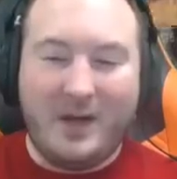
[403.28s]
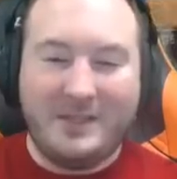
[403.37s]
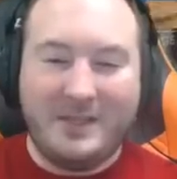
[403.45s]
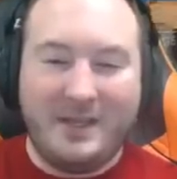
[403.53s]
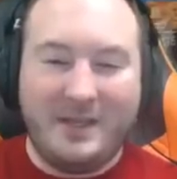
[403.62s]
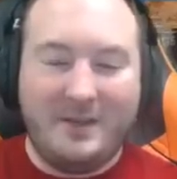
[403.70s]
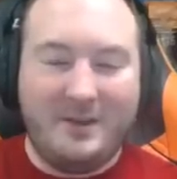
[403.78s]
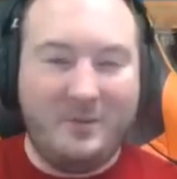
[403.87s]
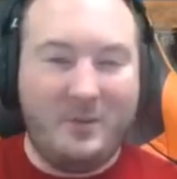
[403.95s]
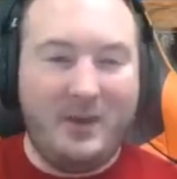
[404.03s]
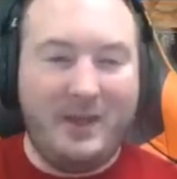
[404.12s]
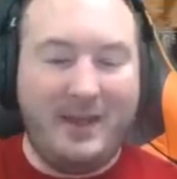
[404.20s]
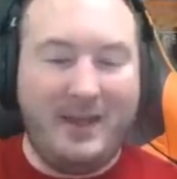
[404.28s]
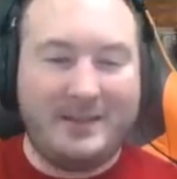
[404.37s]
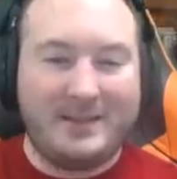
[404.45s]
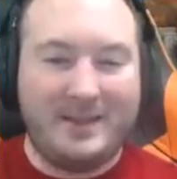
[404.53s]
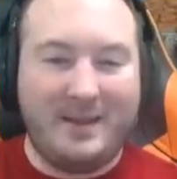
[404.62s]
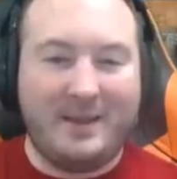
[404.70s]
watch it when it
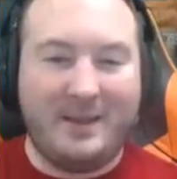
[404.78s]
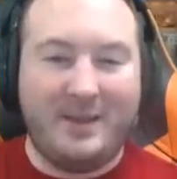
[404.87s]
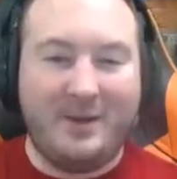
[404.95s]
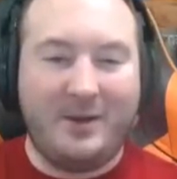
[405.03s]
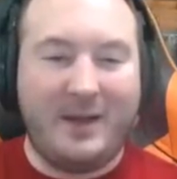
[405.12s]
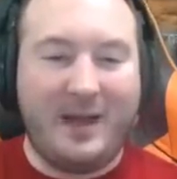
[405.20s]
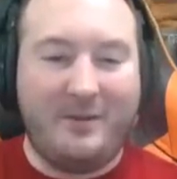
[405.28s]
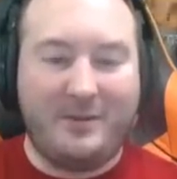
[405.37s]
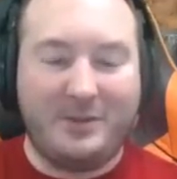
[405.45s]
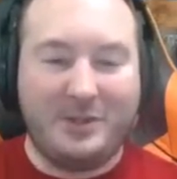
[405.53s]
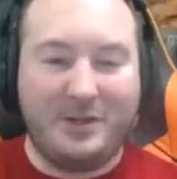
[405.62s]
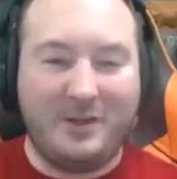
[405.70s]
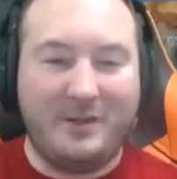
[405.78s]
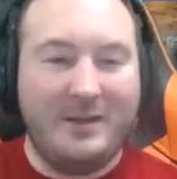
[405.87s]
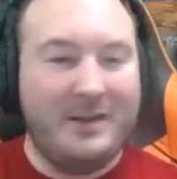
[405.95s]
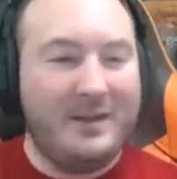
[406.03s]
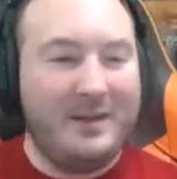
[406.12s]
hits, like, the third guy for sure.